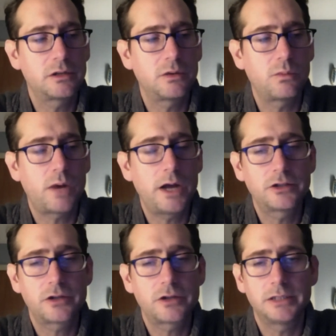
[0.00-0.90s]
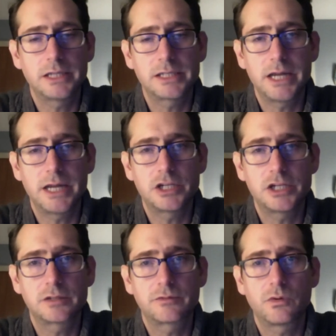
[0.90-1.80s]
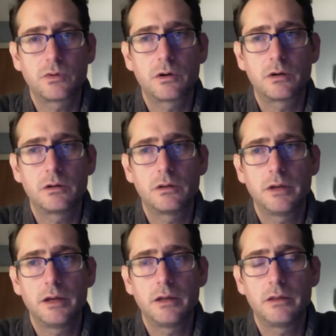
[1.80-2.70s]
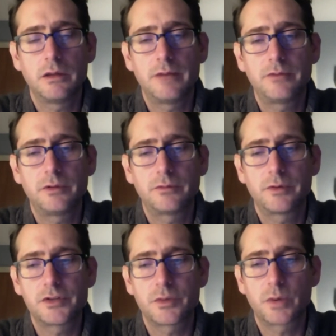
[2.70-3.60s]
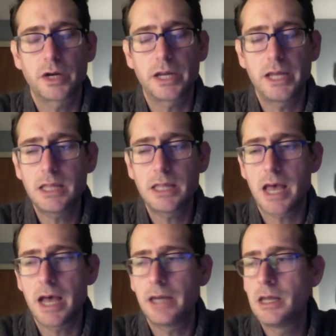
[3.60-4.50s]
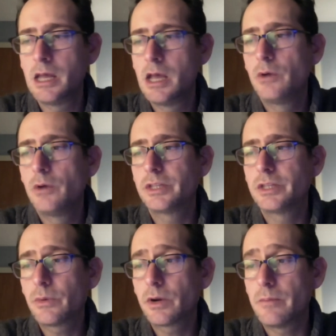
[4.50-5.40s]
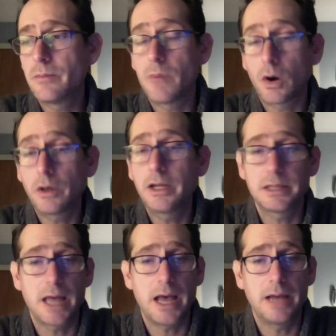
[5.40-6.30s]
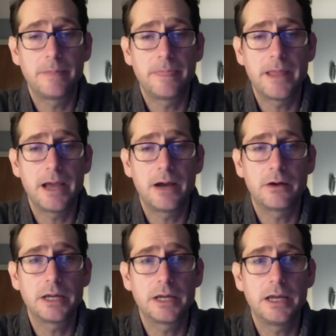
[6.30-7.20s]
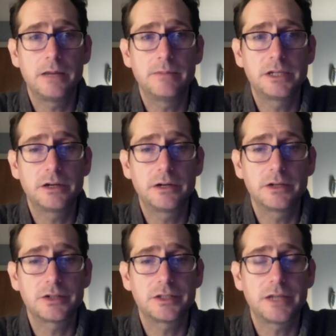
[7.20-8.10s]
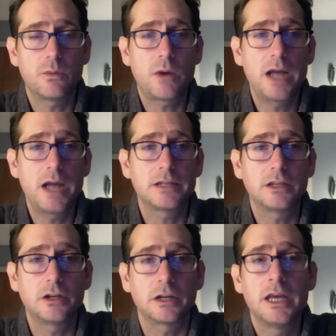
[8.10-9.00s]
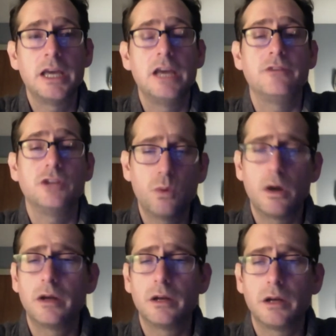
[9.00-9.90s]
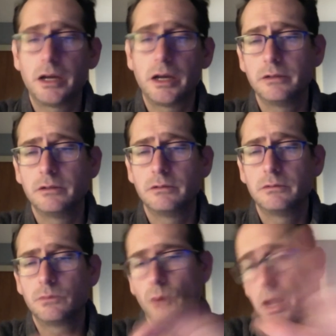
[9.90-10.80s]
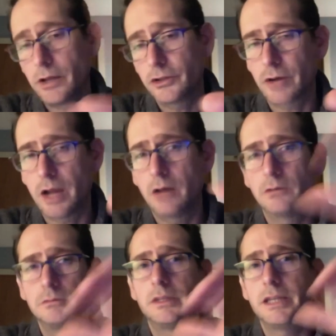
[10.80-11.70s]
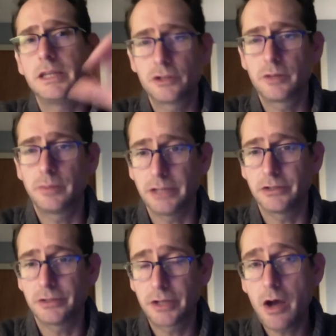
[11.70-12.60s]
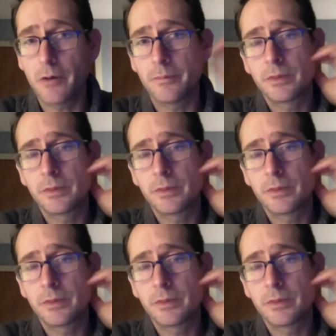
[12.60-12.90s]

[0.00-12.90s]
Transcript: the wild trout designations for the, the handful of rivers that were going to get that, was that they were going to market that now in materials statewide and say, look, if you want to hunt wild trout, these are the places to go.